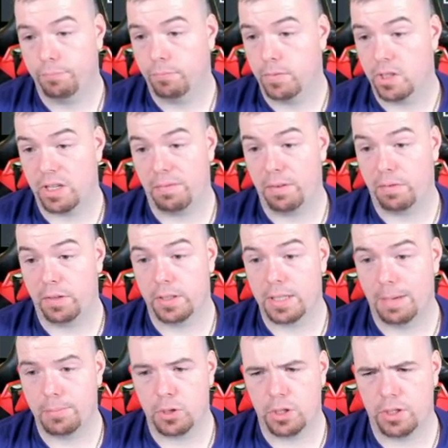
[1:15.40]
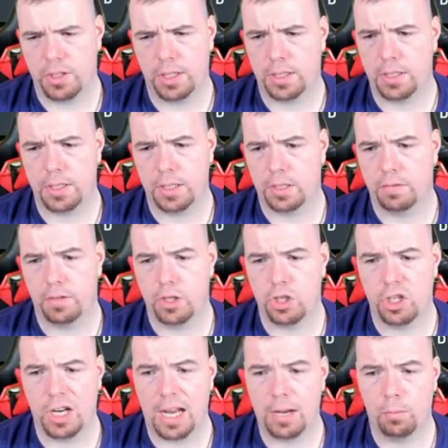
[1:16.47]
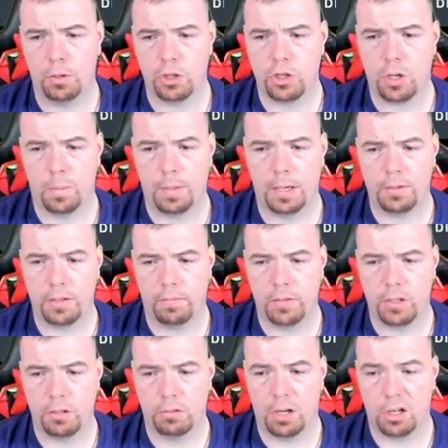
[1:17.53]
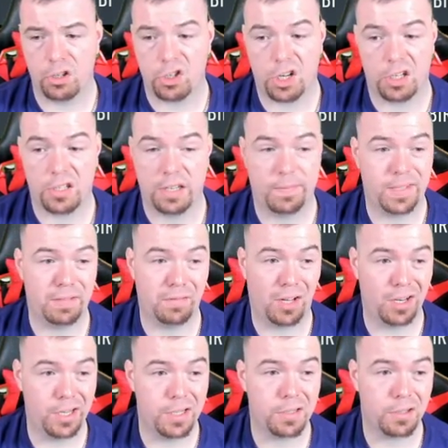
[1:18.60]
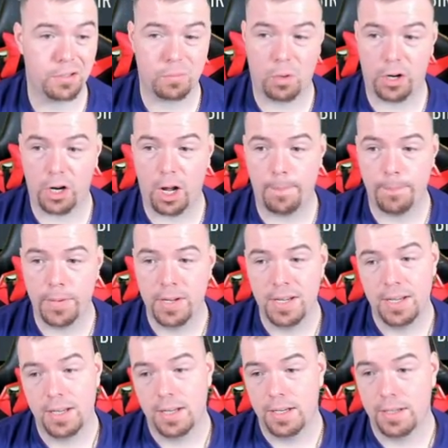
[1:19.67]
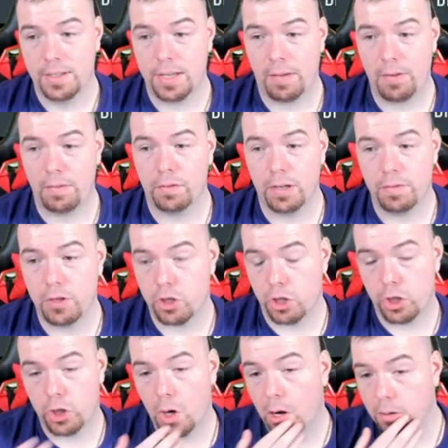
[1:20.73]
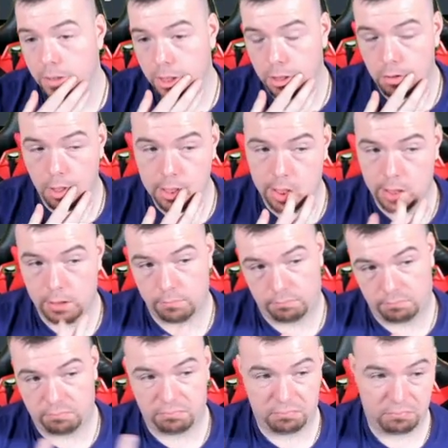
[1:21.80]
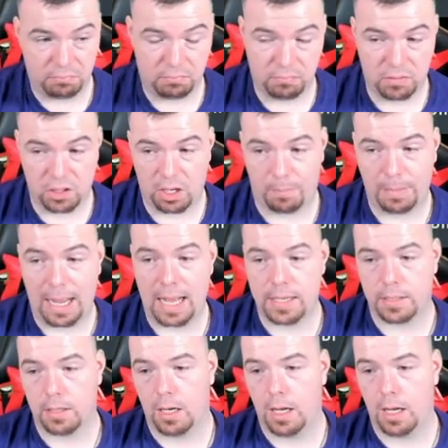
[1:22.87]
73 attack position, 66 finishing, 81 shot power, 72 long shot, 70 volleys, because why not? 73 vision, 90 crossing. It's not bad.